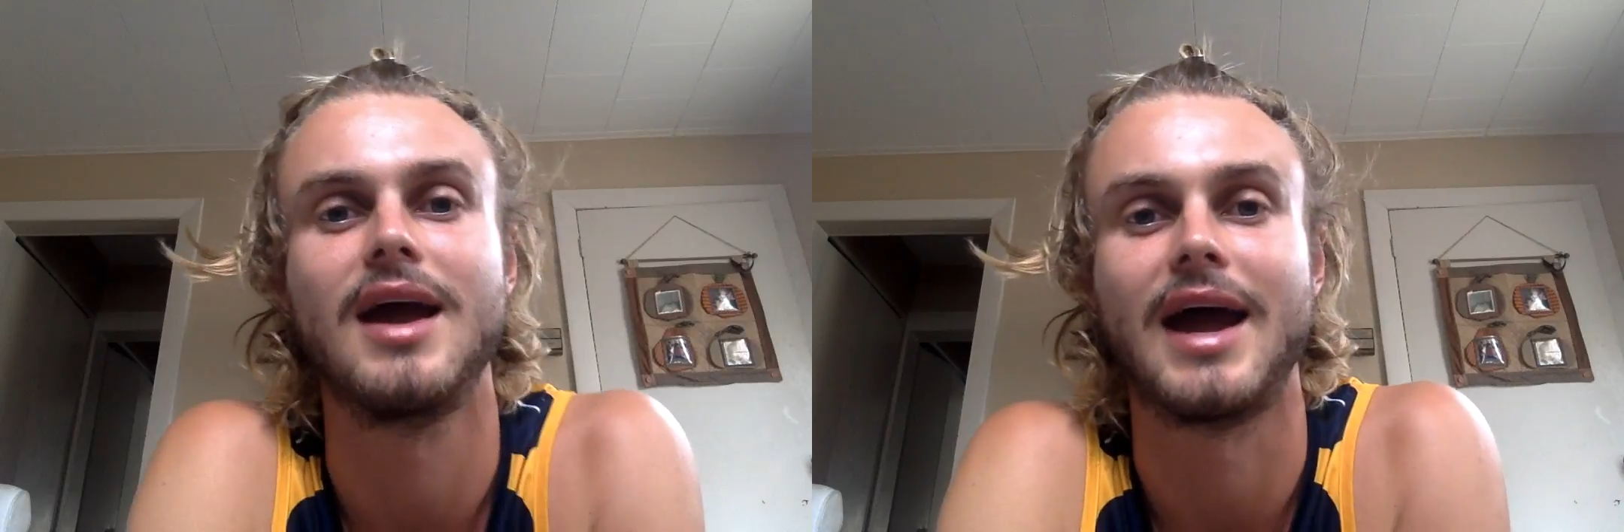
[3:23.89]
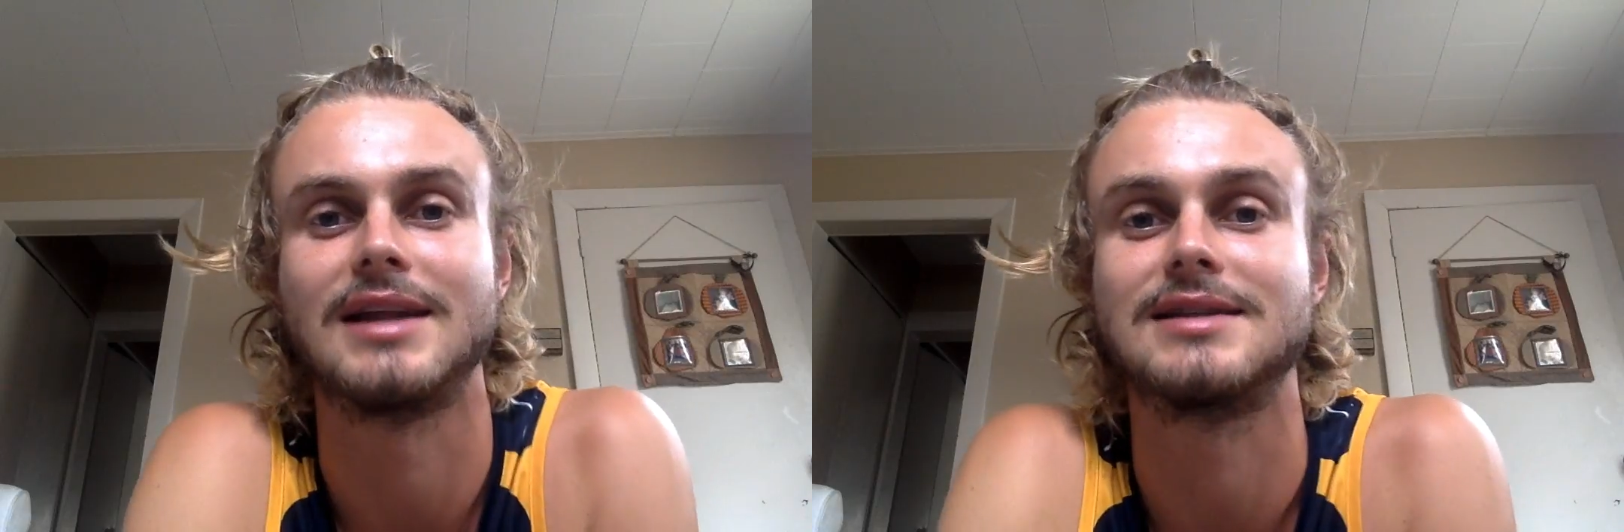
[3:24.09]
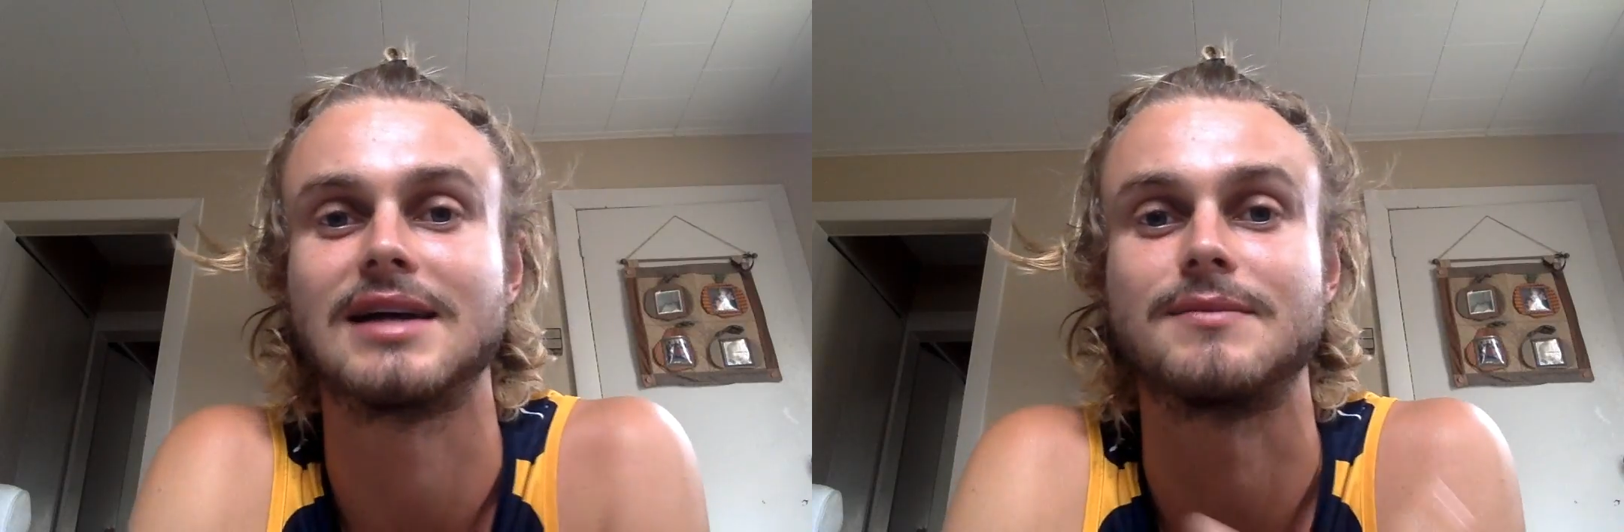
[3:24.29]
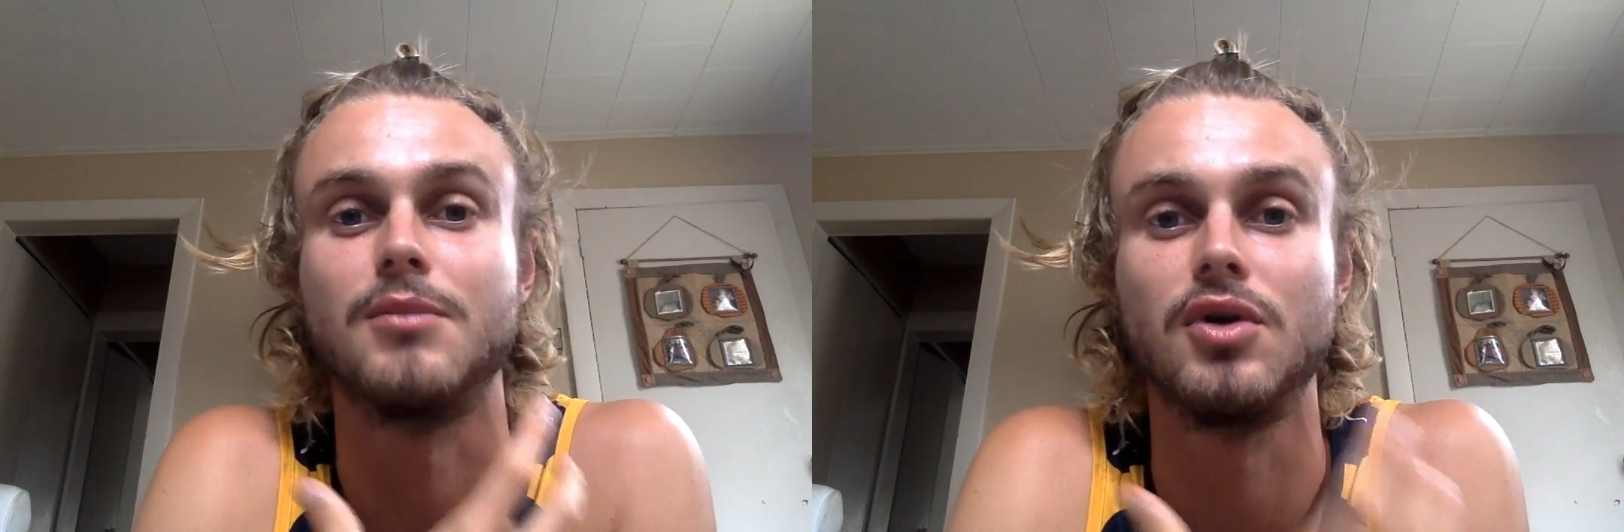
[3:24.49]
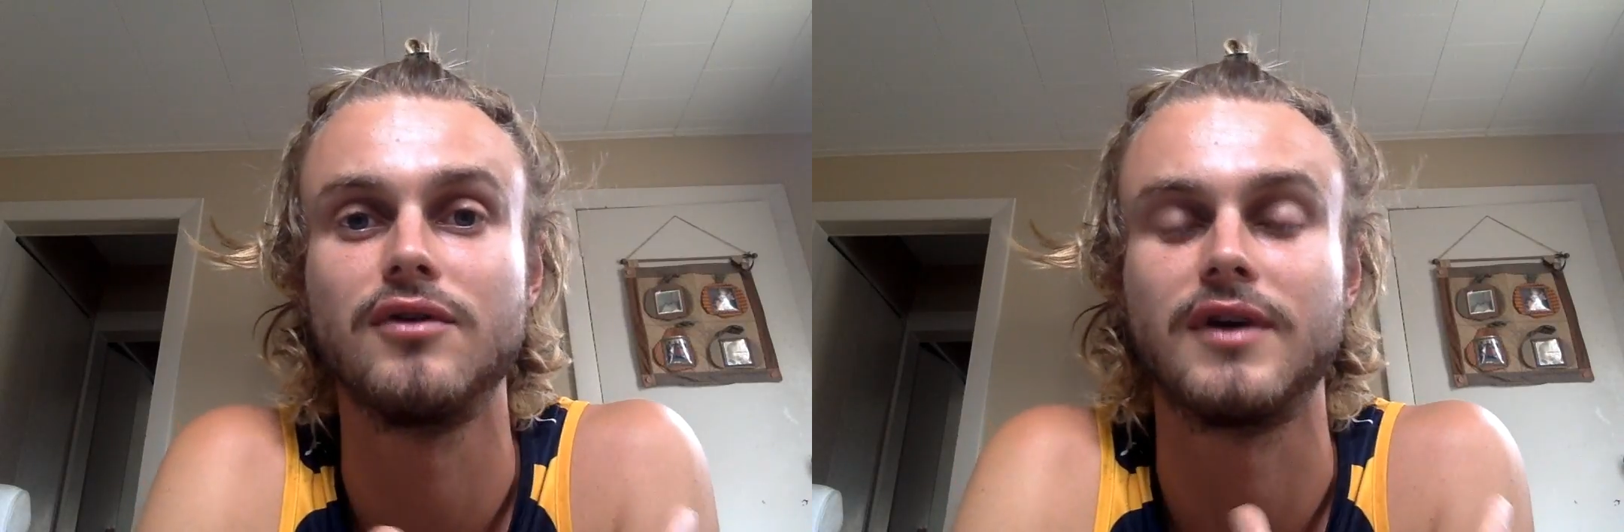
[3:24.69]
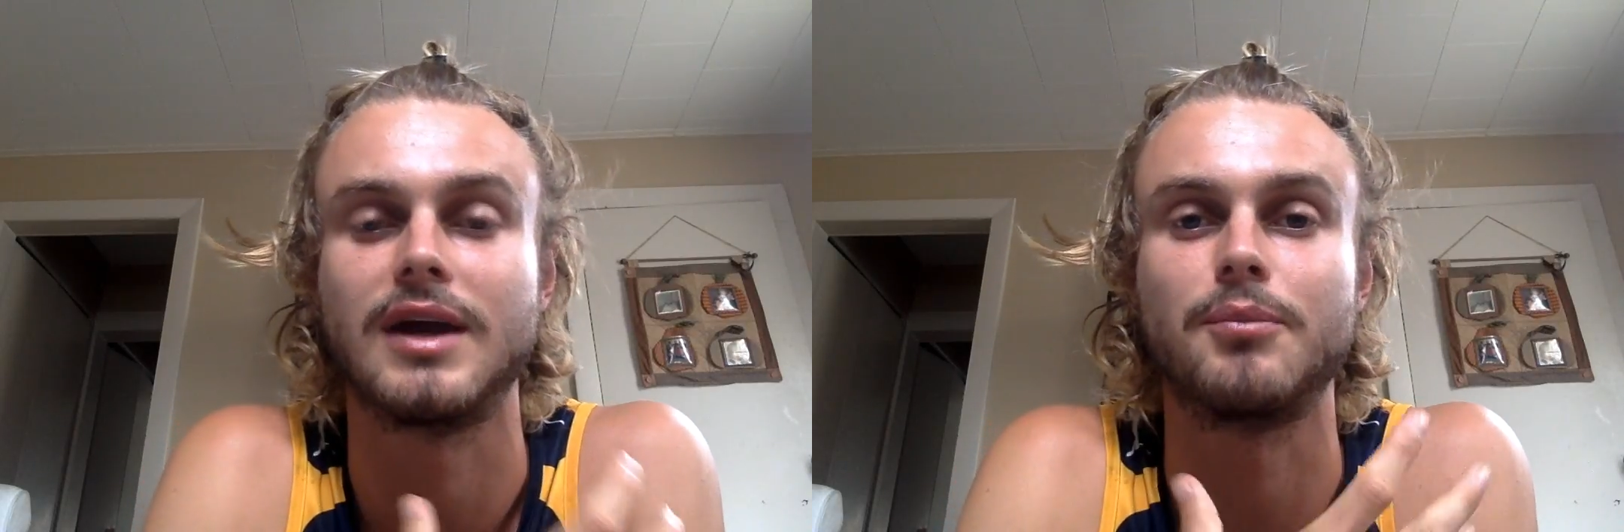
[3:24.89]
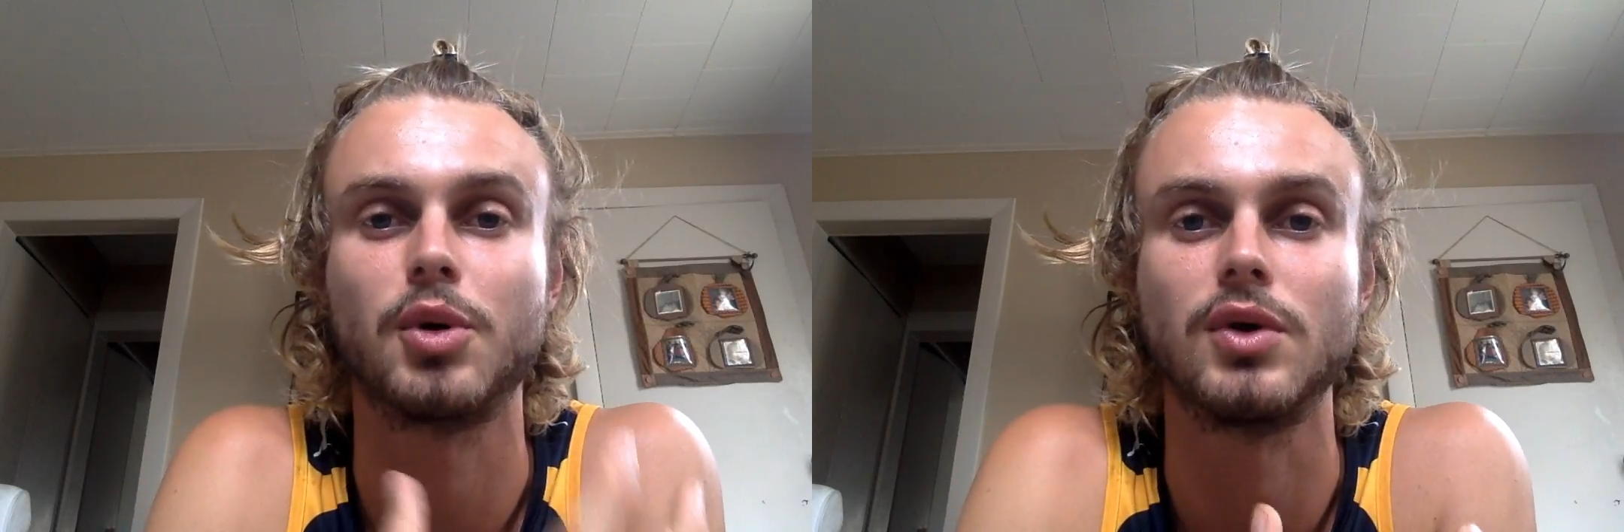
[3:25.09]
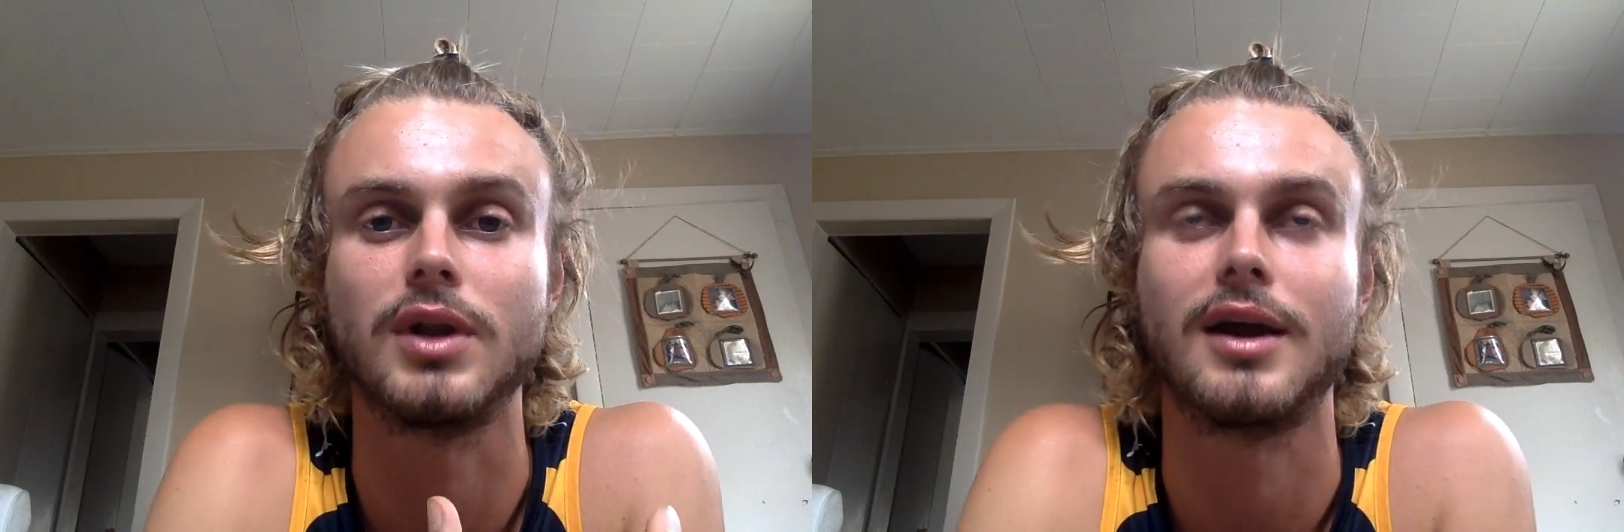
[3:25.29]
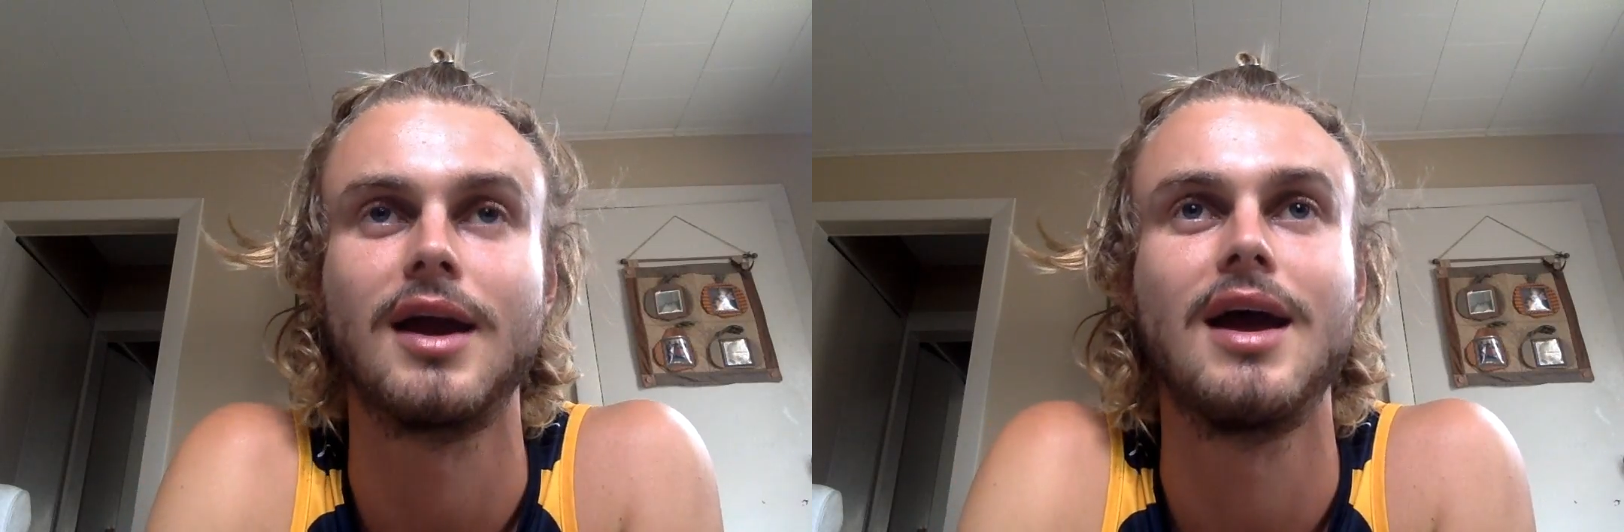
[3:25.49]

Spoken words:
and it starts moving and pulling.